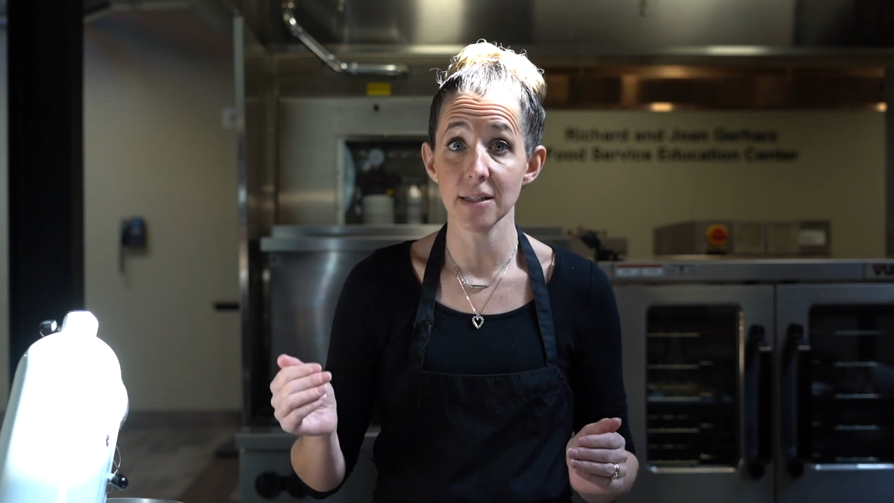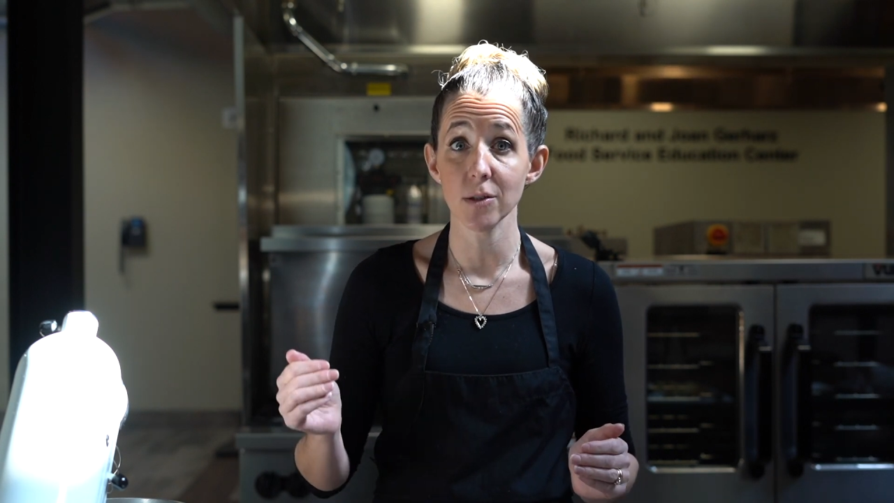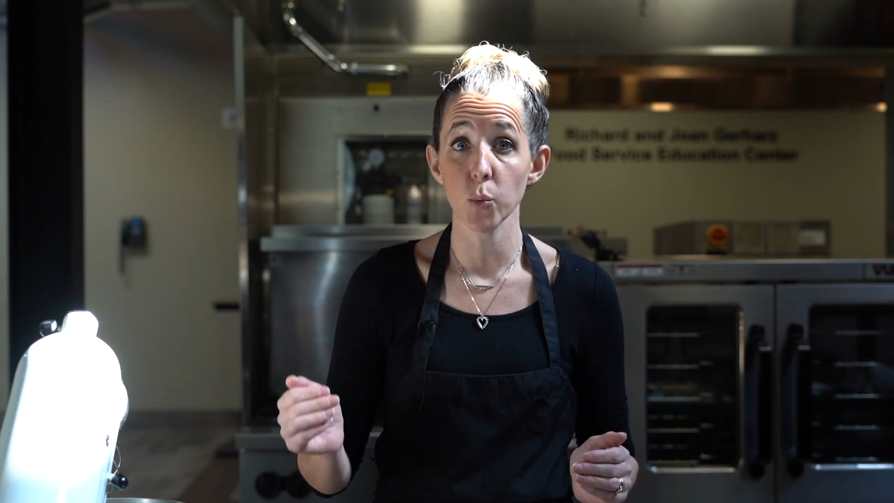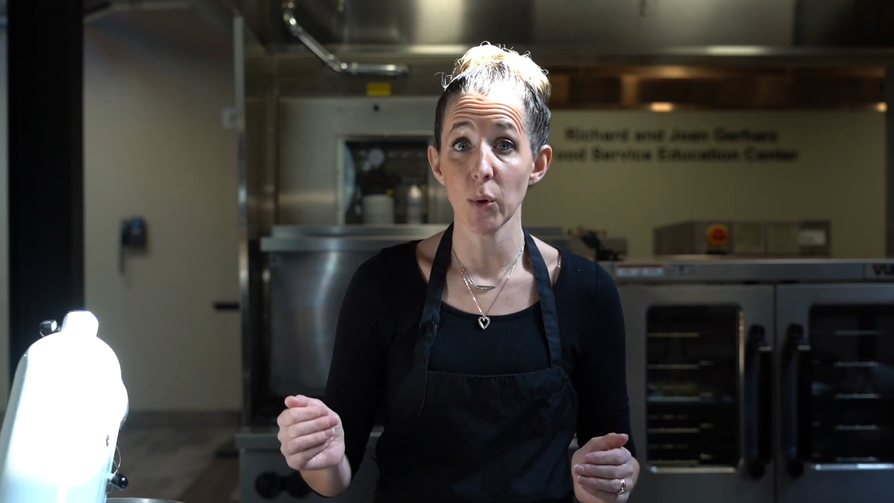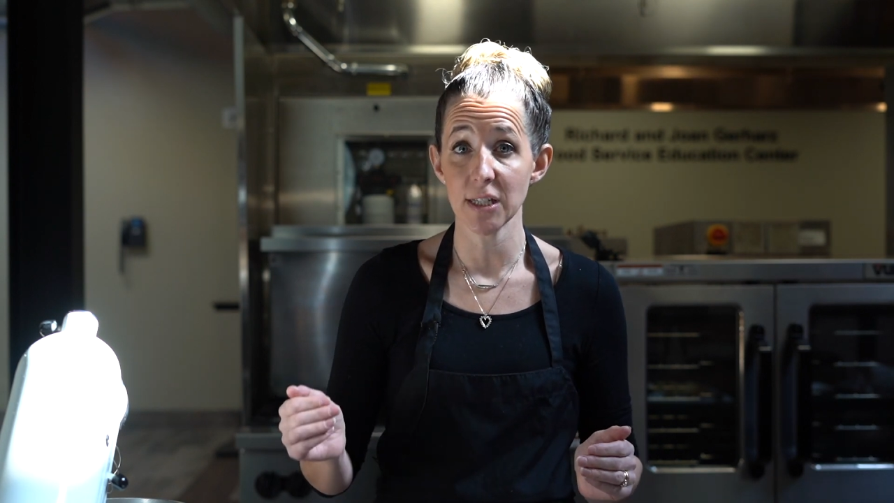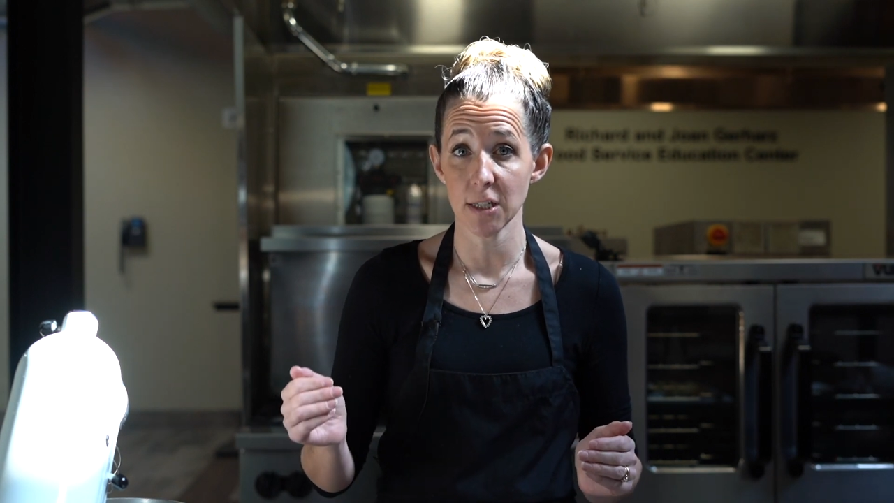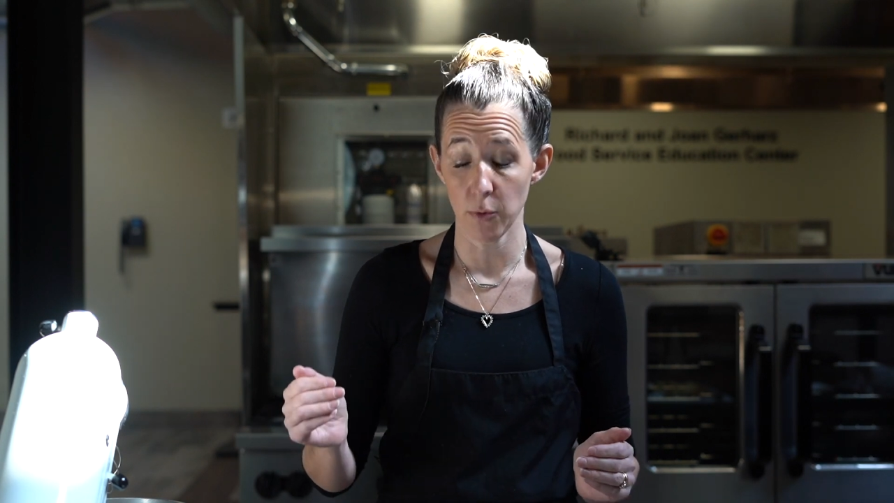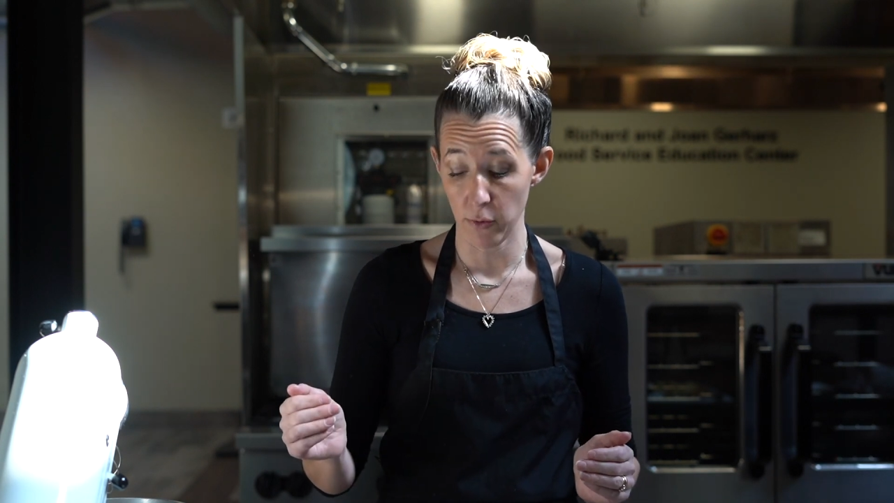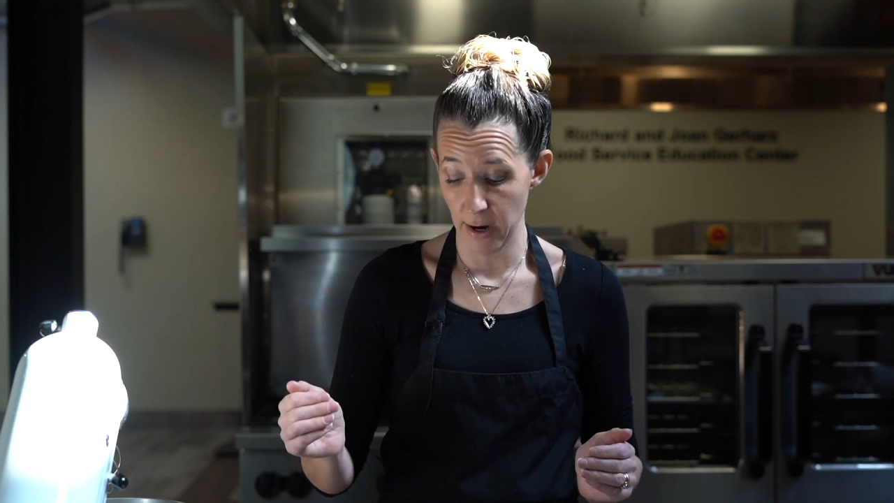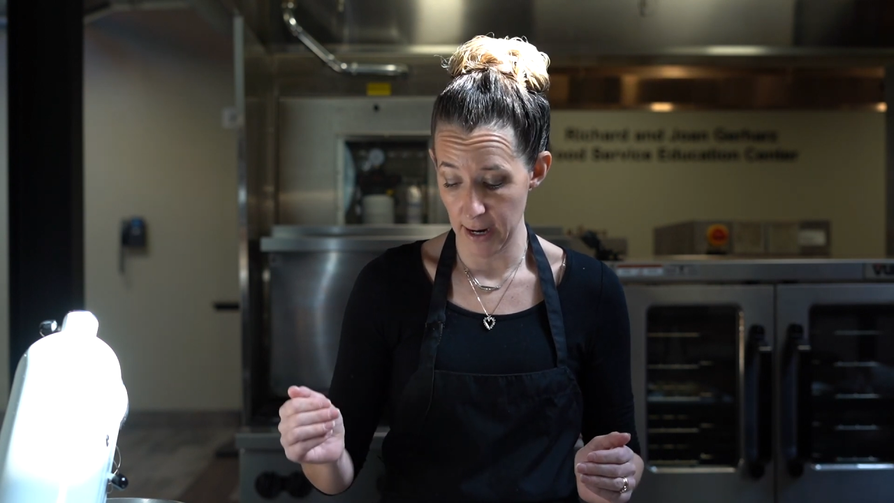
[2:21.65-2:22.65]
Swiss
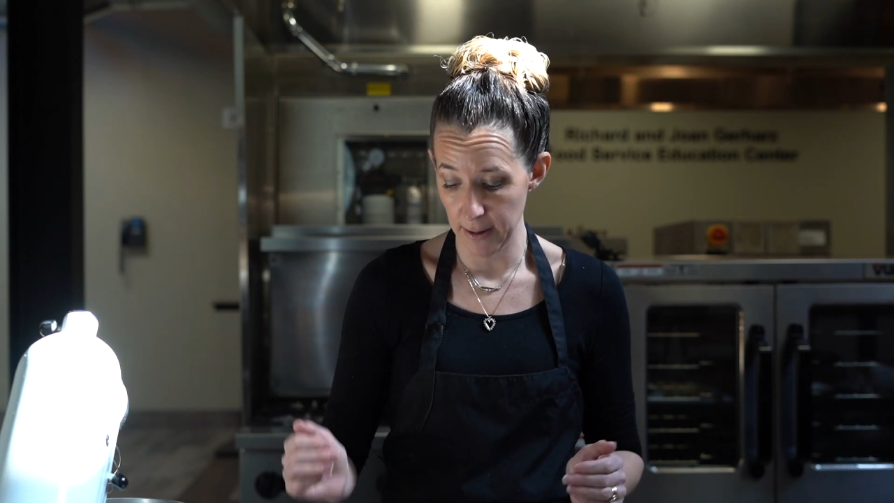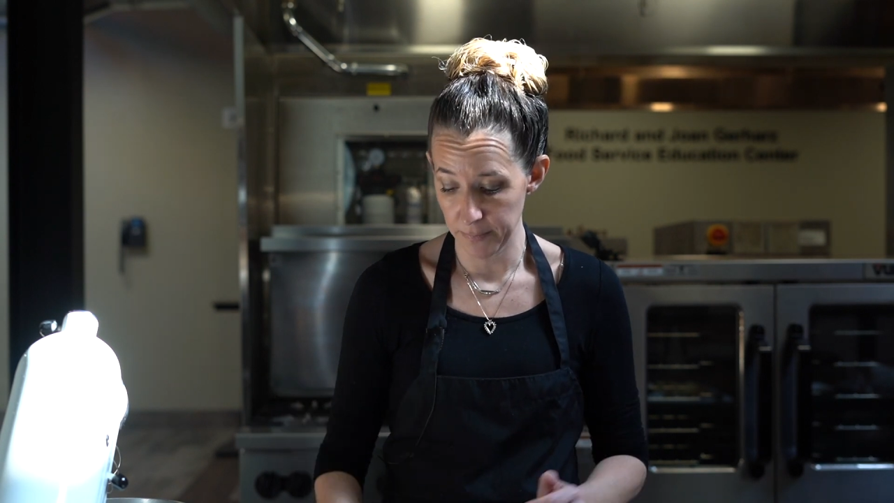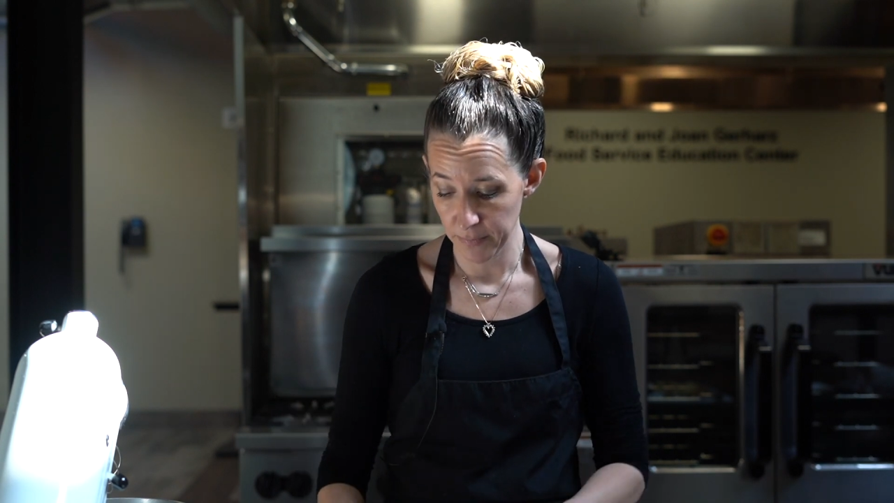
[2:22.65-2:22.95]
meringue?